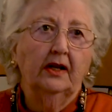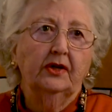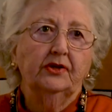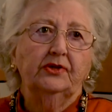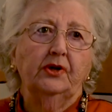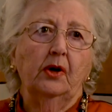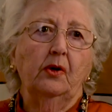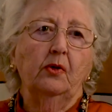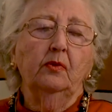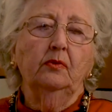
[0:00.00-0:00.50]

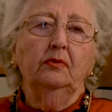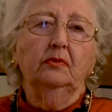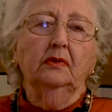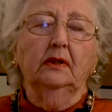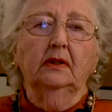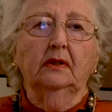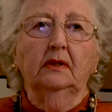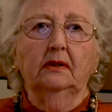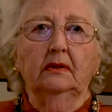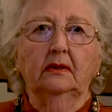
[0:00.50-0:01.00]
So
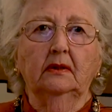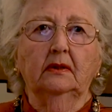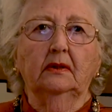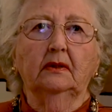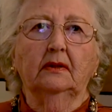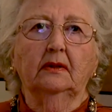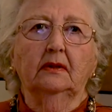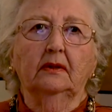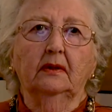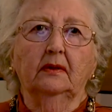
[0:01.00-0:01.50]

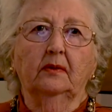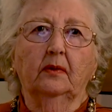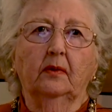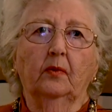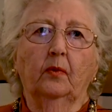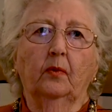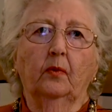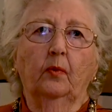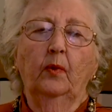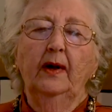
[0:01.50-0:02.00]

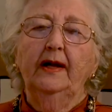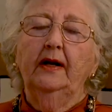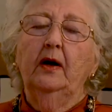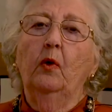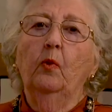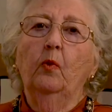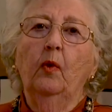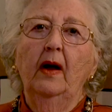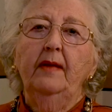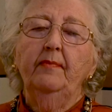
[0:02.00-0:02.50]
we
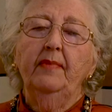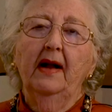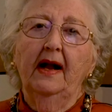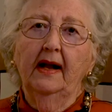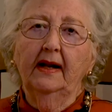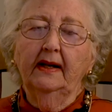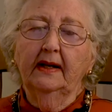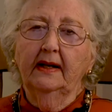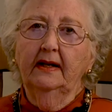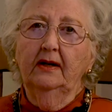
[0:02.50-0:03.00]
go way
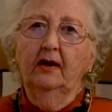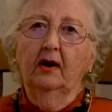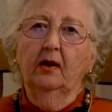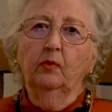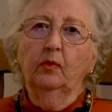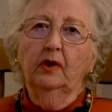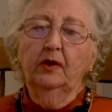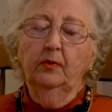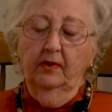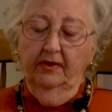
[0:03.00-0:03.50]
back in our
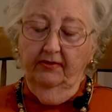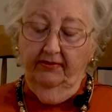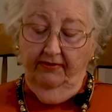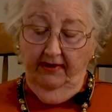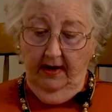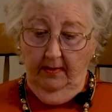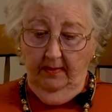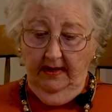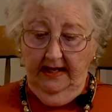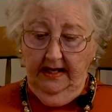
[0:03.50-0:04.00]
Woodward
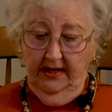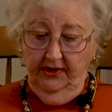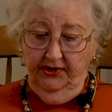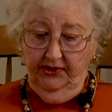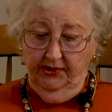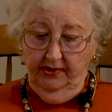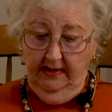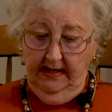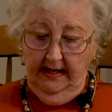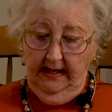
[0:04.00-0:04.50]
family
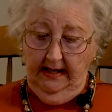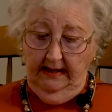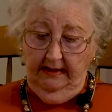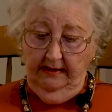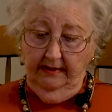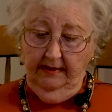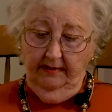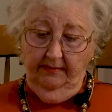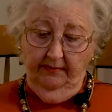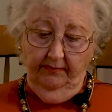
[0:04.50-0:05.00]
history, and